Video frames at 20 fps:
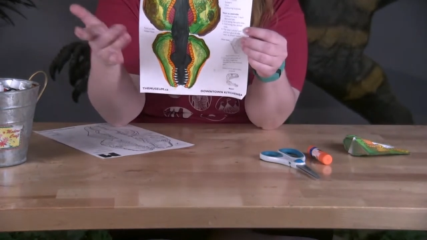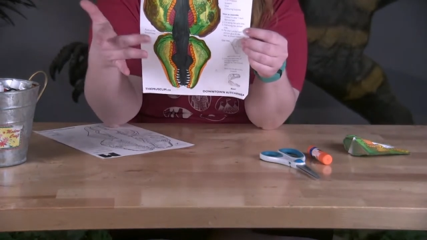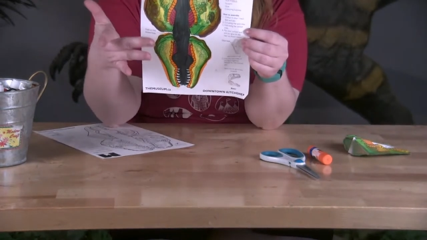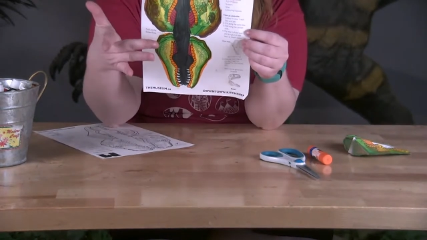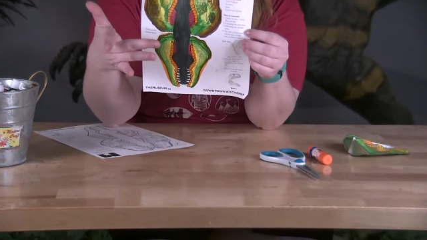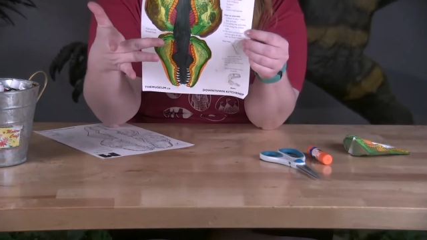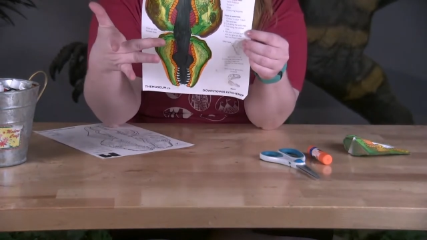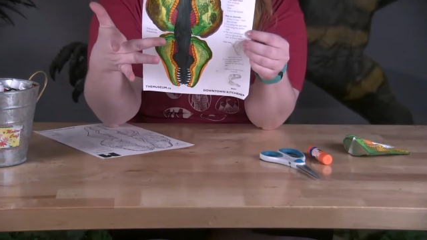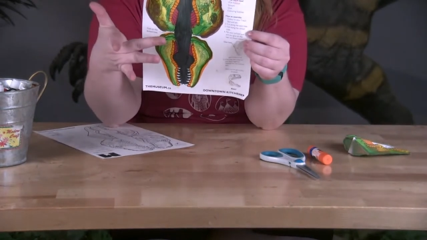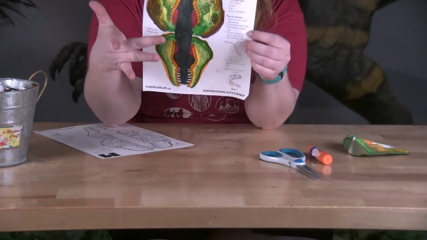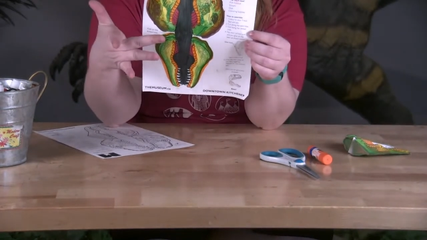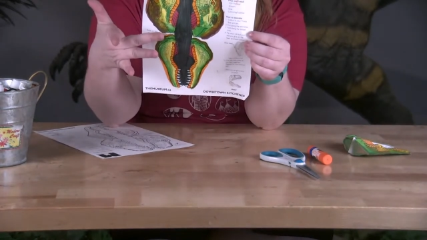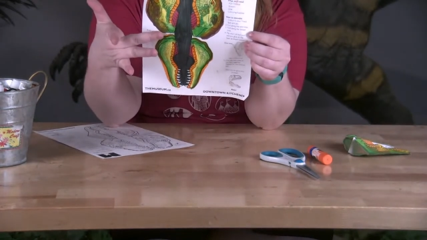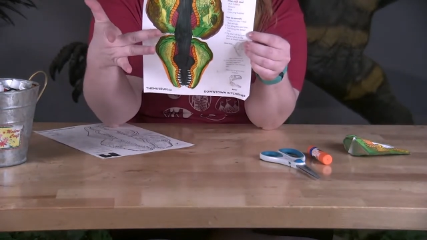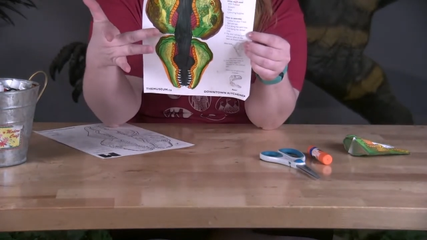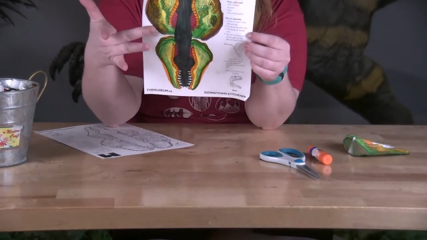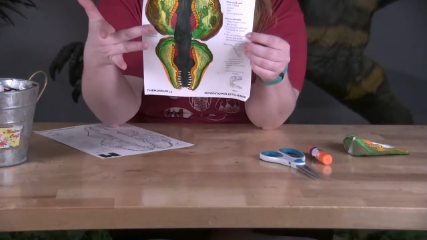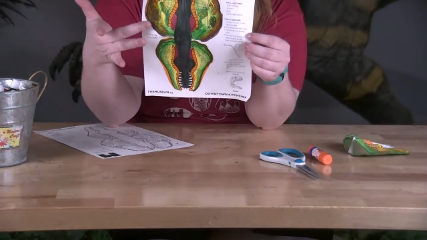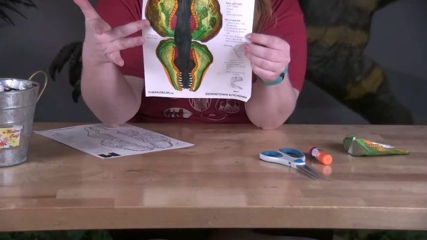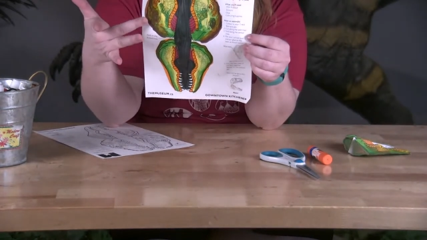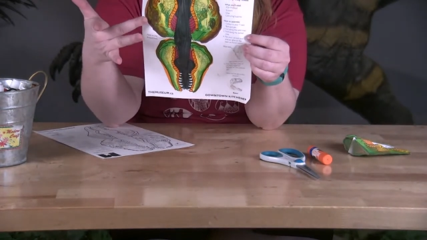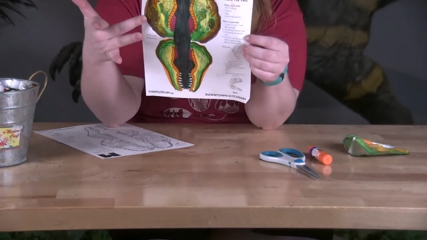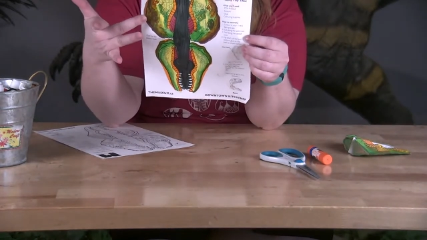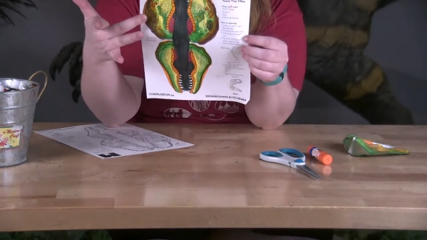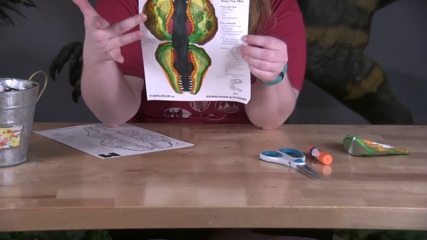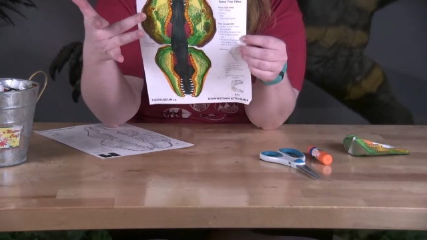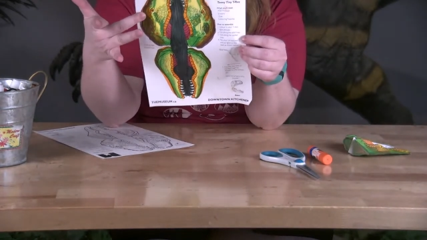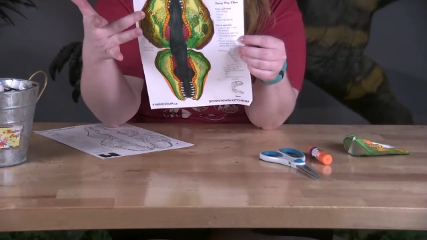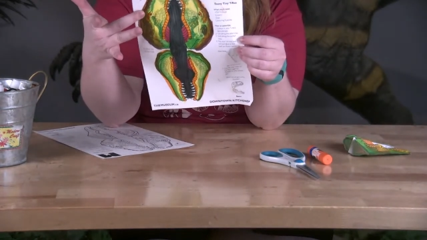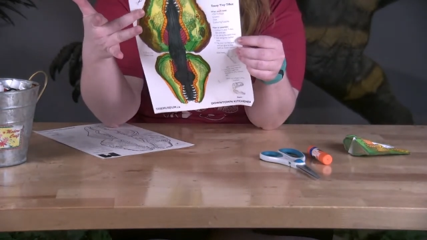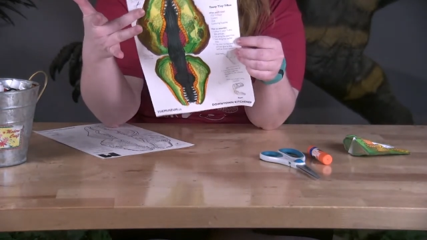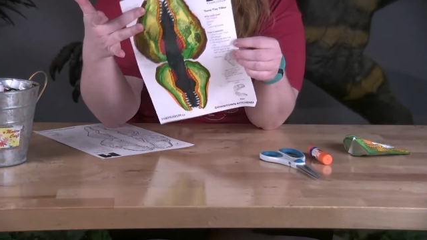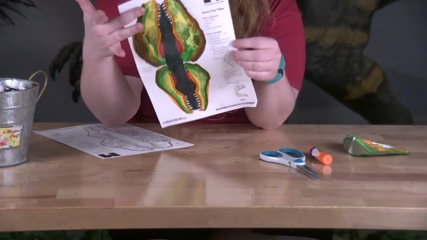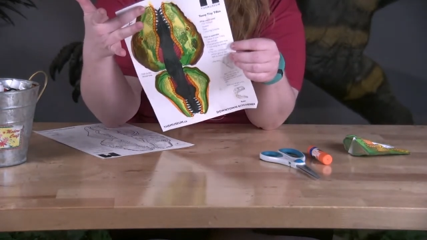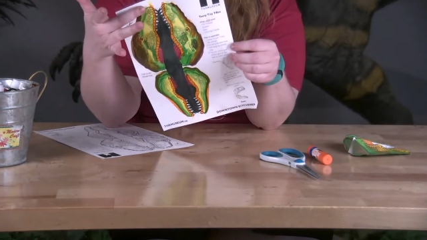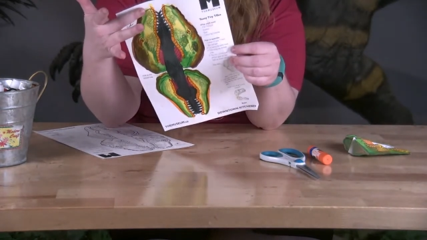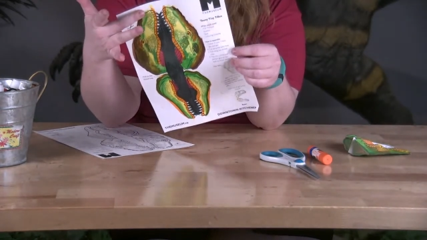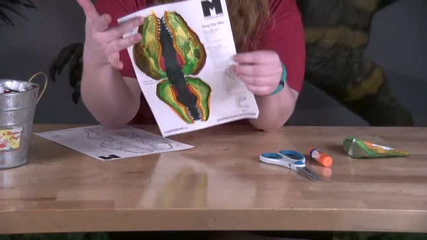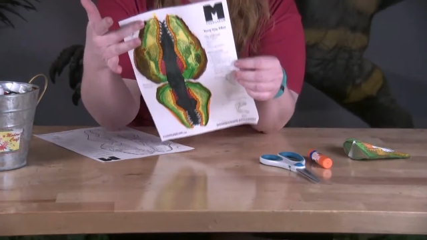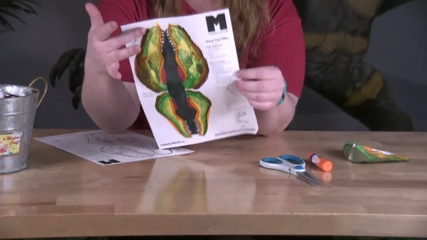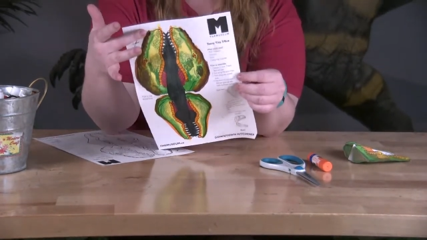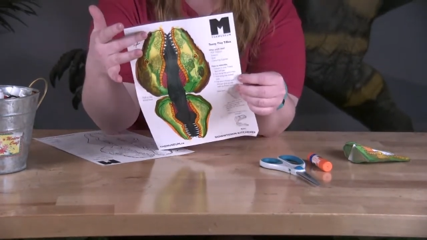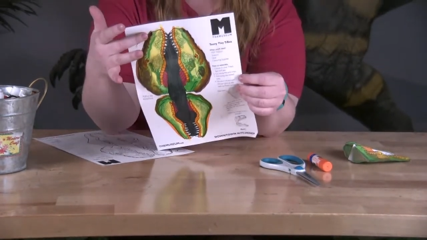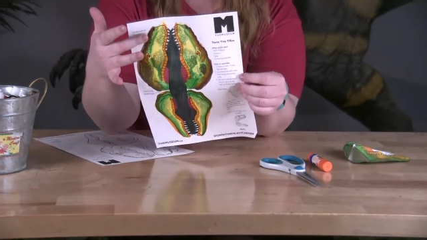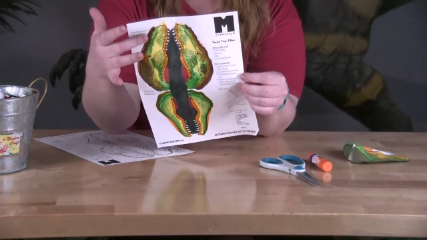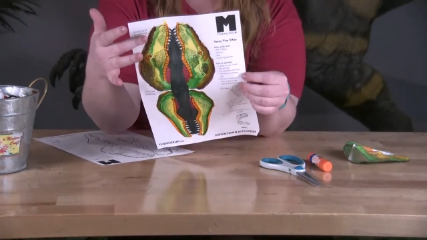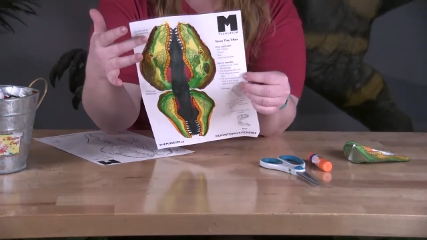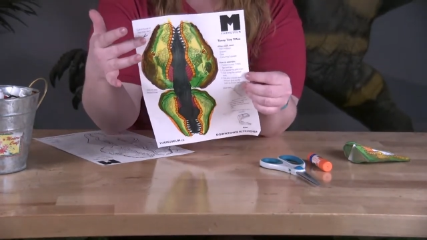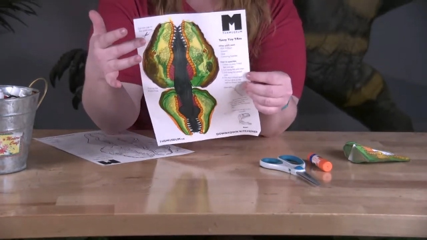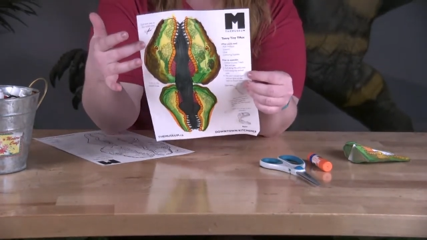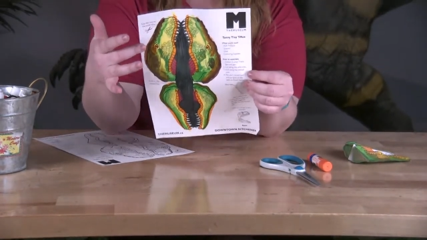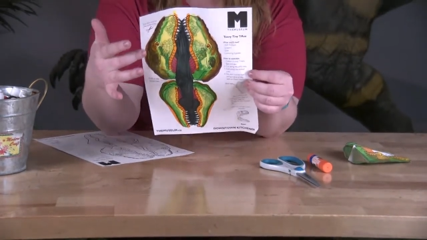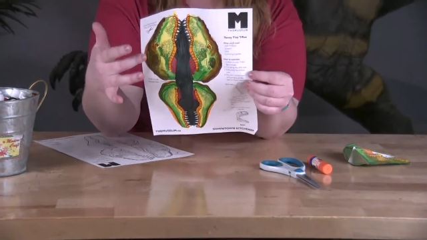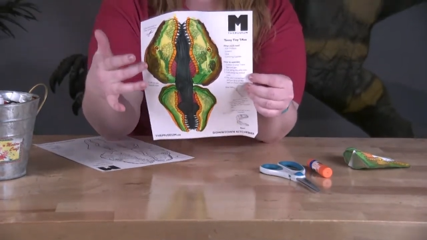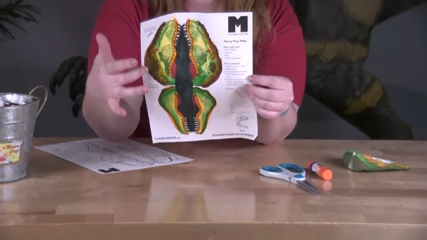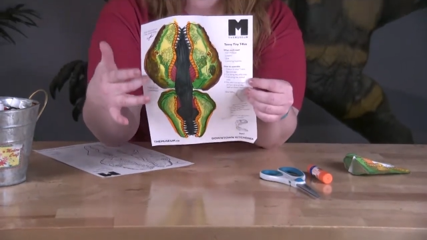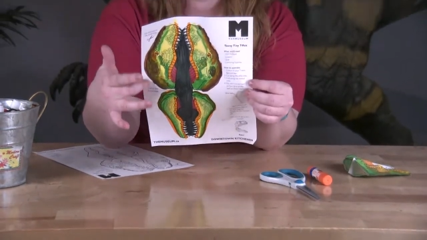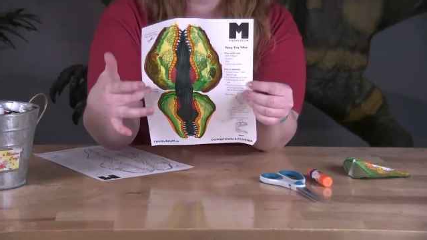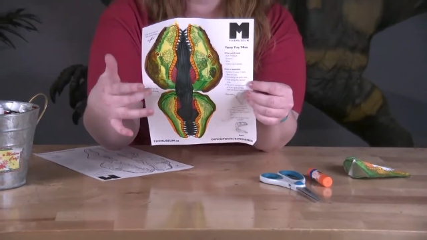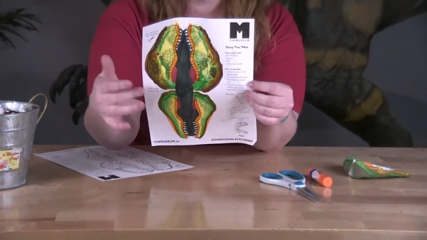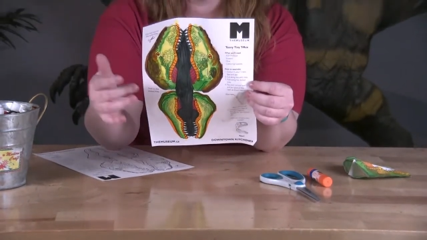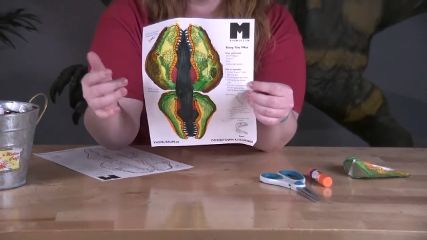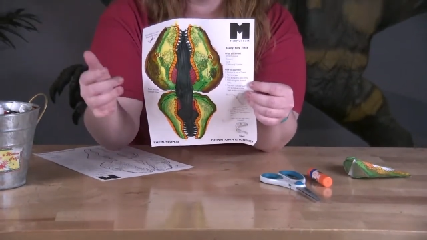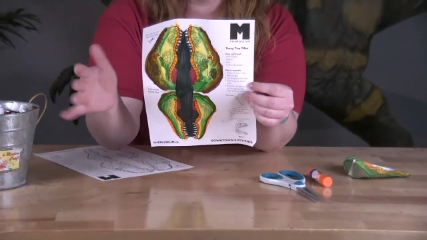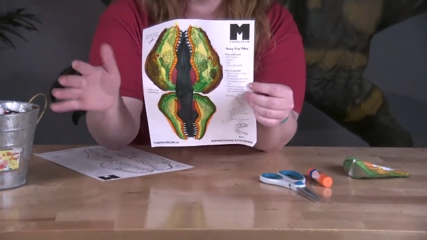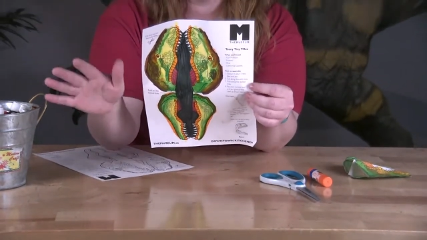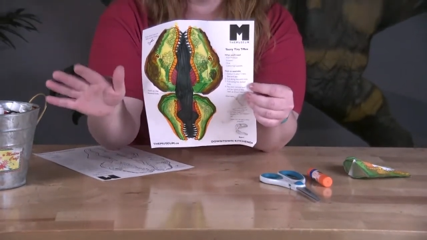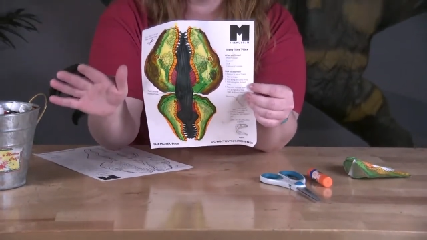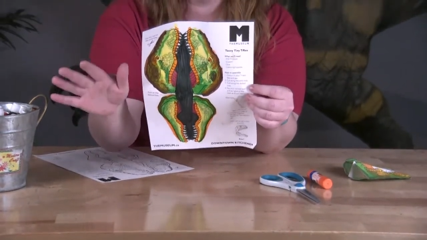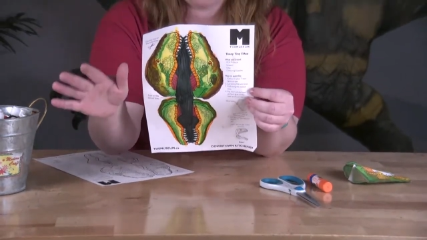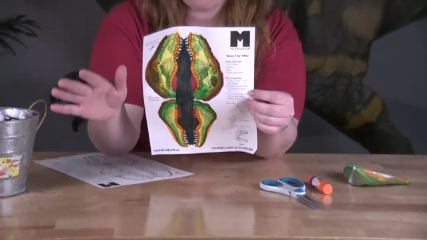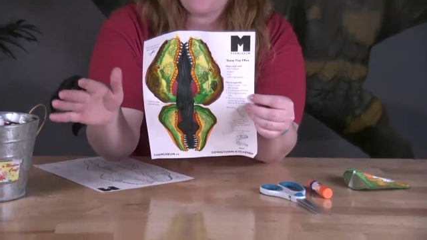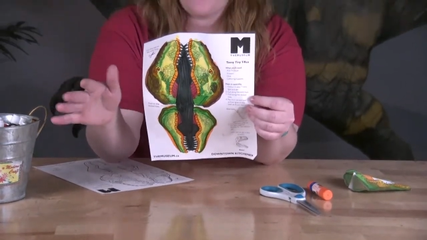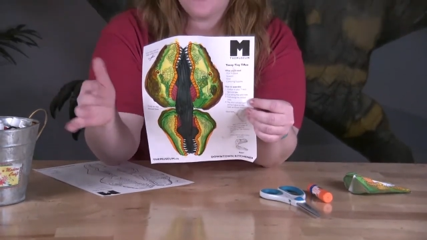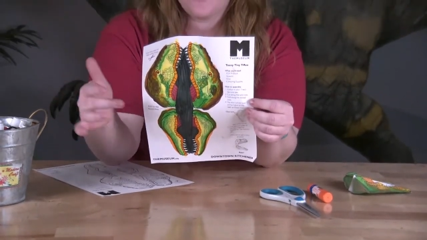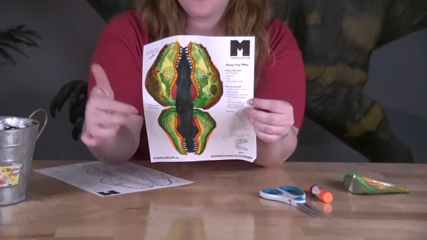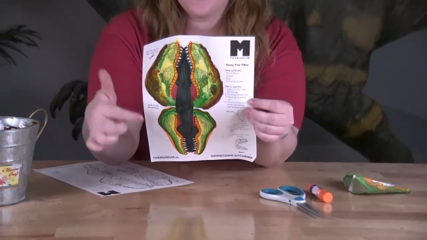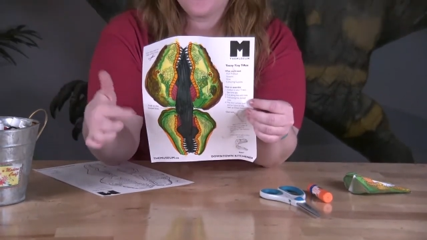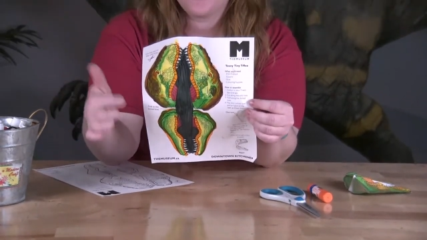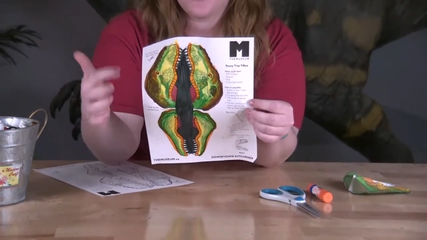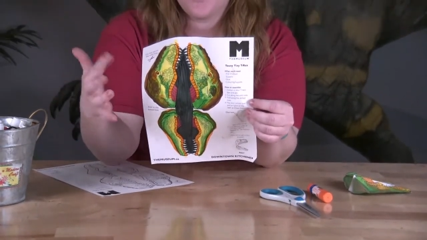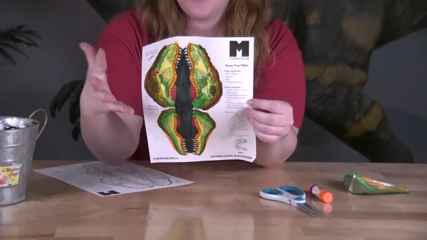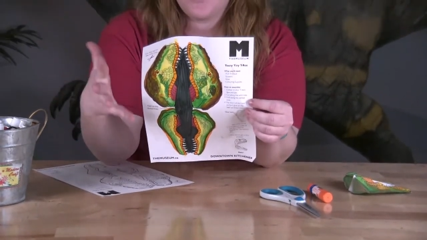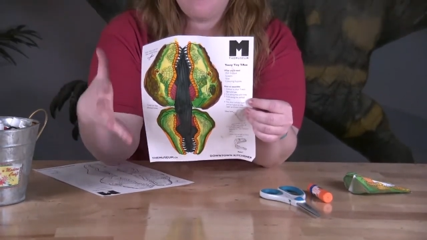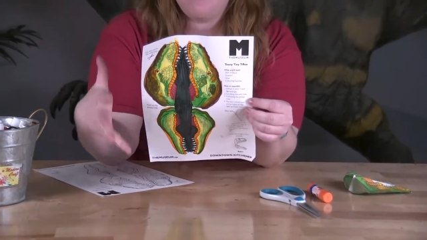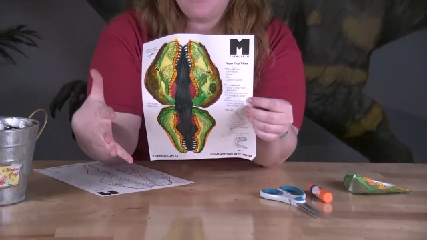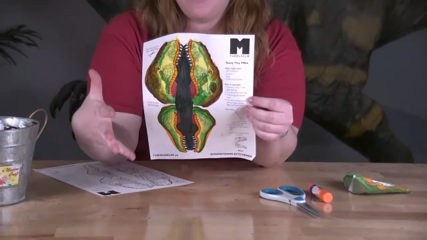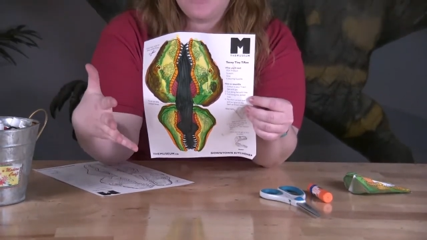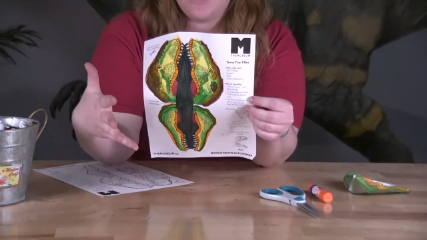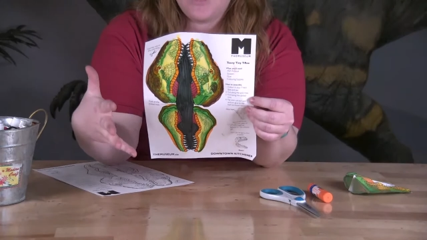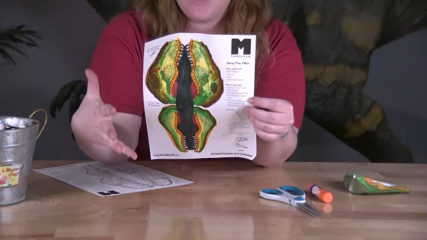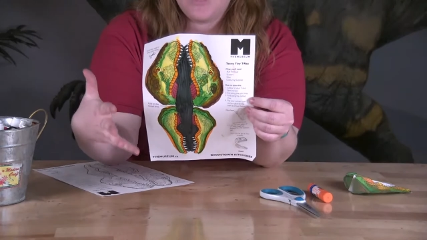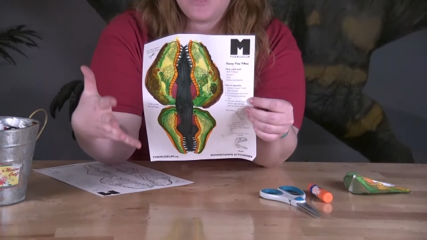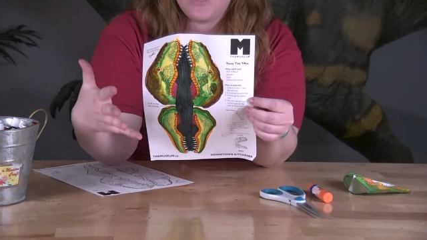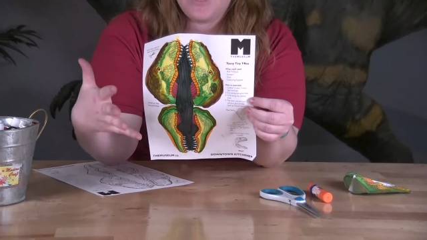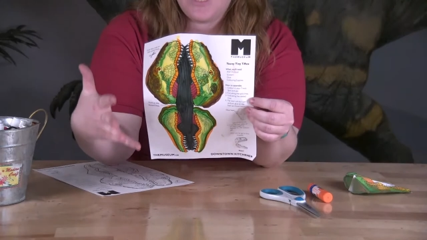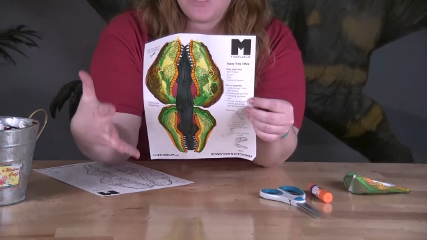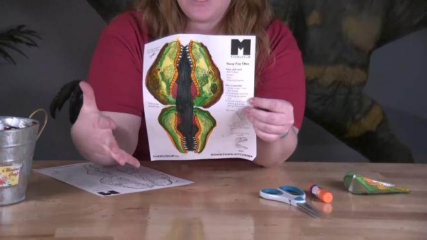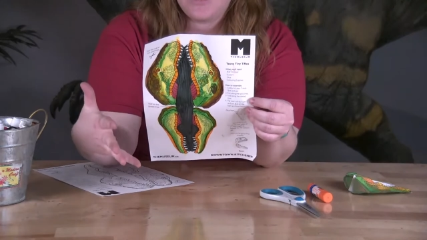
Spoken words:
No face is visible, so there are no lips to read.